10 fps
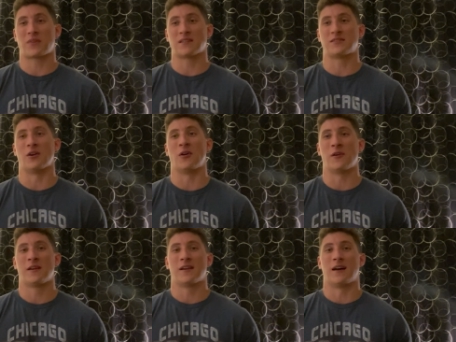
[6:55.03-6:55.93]
So
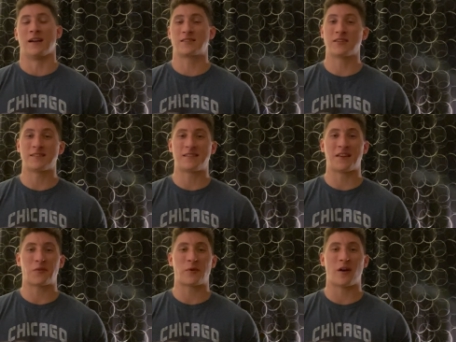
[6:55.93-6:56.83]
it's good to see
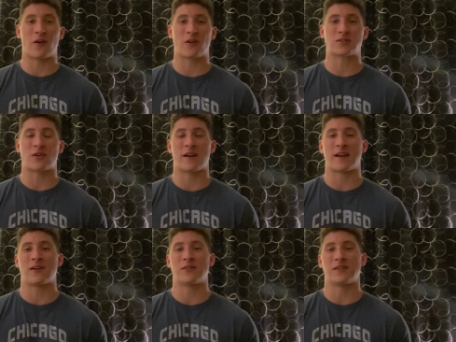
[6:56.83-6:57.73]
that we are trying
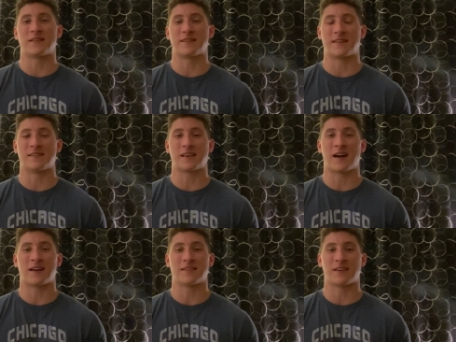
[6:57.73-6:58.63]
out these
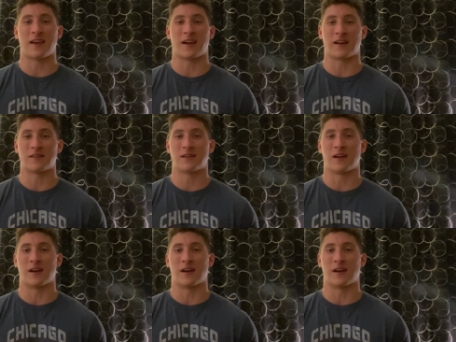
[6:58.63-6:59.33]
guys at